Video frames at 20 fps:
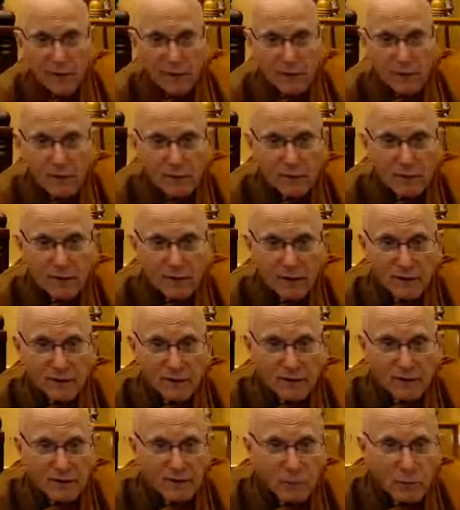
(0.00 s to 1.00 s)
is that
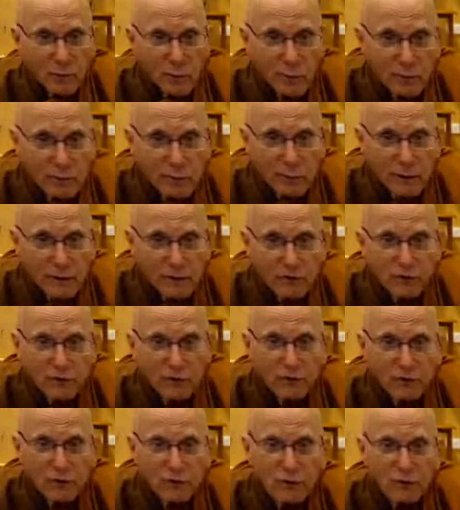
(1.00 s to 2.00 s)
all the
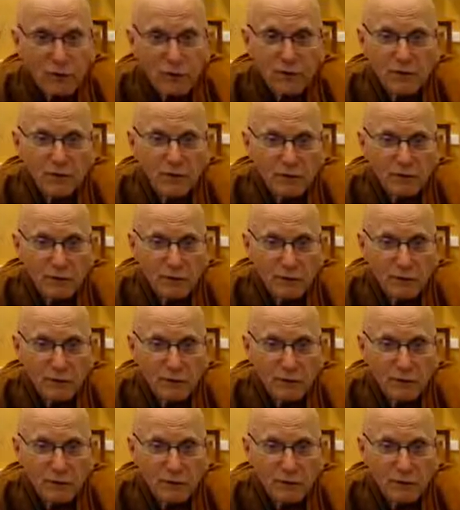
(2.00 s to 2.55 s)
questions for this?